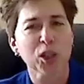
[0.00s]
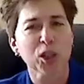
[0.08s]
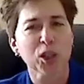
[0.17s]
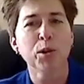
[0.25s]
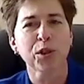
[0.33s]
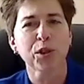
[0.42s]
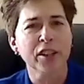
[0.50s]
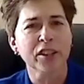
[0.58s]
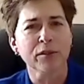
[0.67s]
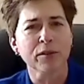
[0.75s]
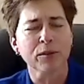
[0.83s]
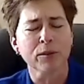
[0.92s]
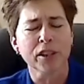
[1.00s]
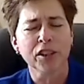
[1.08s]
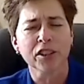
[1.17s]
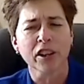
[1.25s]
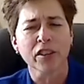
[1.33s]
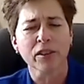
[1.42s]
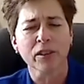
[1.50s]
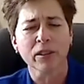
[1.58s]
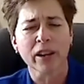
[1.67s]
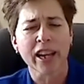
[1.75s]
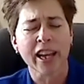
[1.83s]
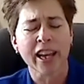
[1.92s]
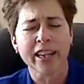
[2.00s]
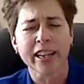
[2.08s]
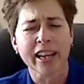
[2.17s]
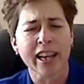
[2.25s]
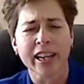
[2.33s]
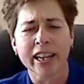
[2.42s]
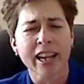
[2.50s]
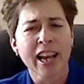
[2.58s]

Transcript: mutual, our admiration for each other.